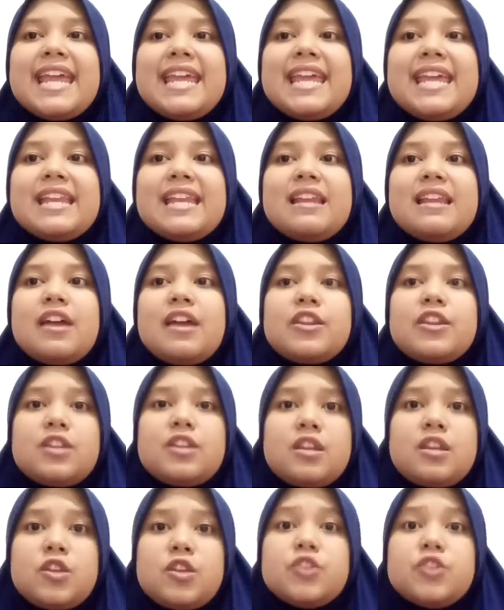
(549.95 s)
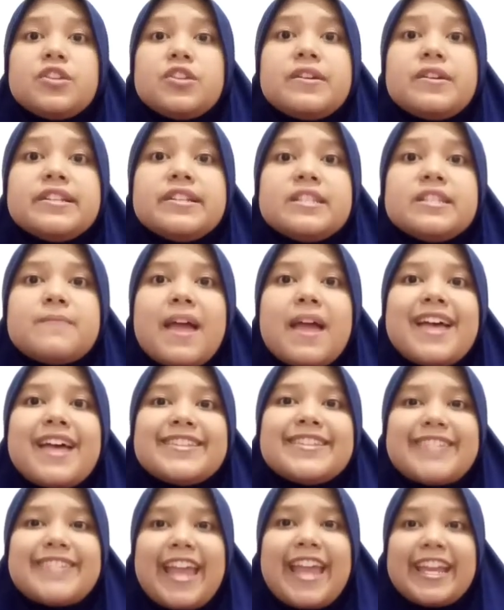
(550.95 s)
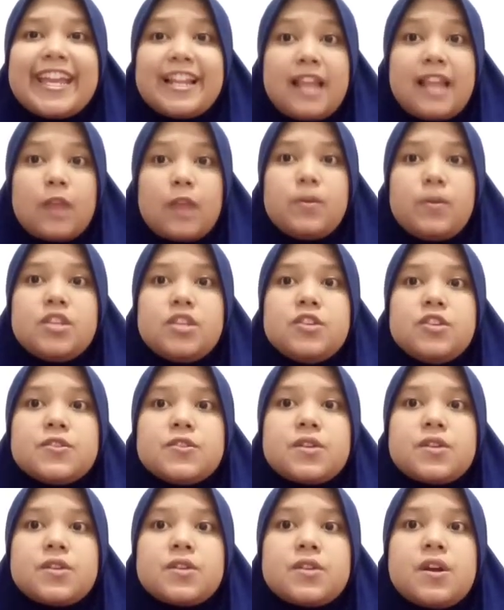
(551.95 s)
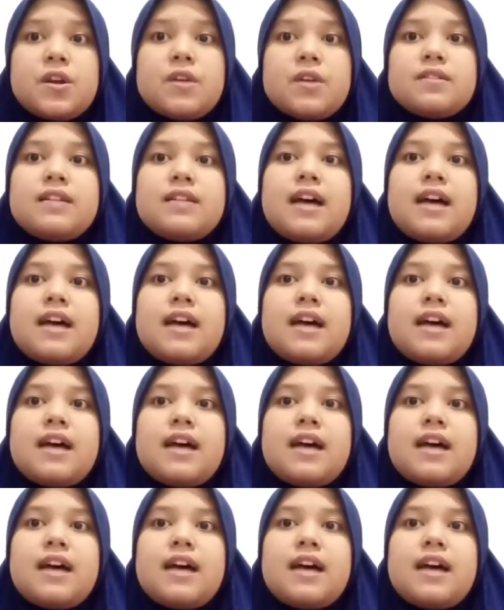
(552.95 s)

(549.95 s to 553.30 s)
in a utterance by a second language user